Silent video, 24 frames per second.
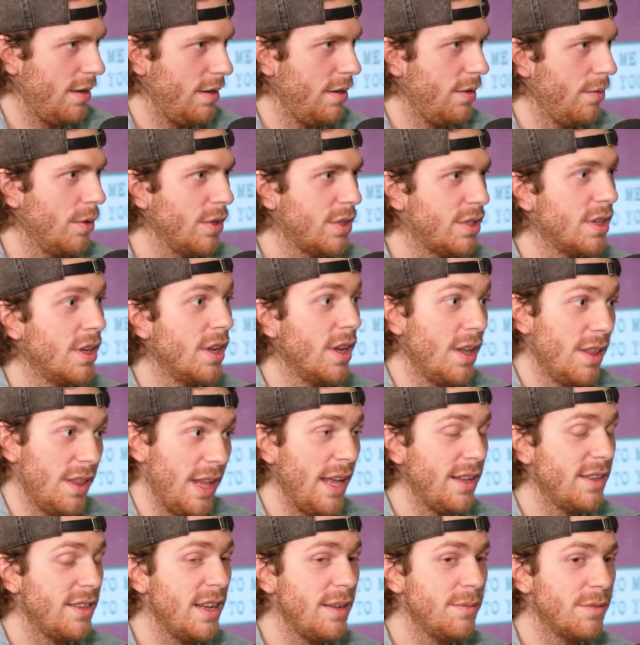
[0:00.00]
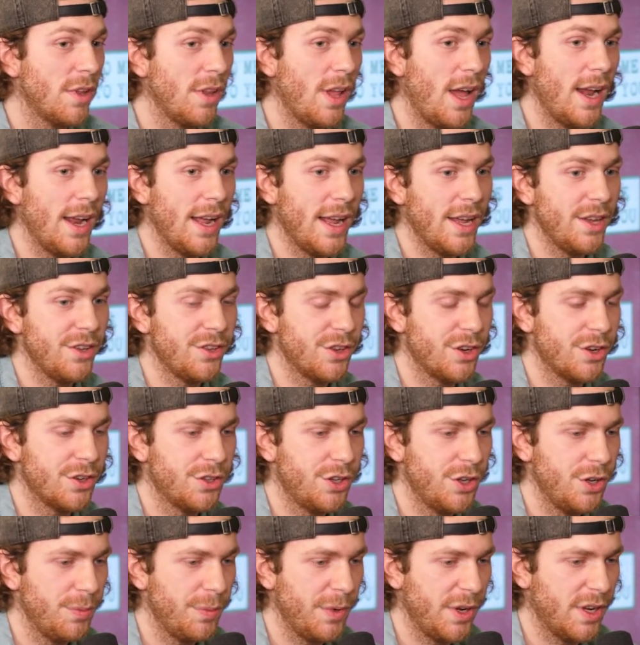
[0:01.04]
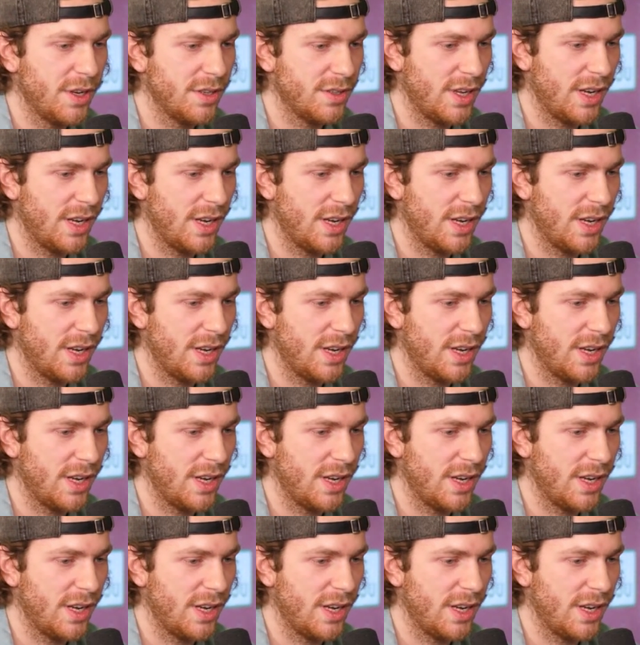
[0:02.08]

like, which that seems a lot easier too because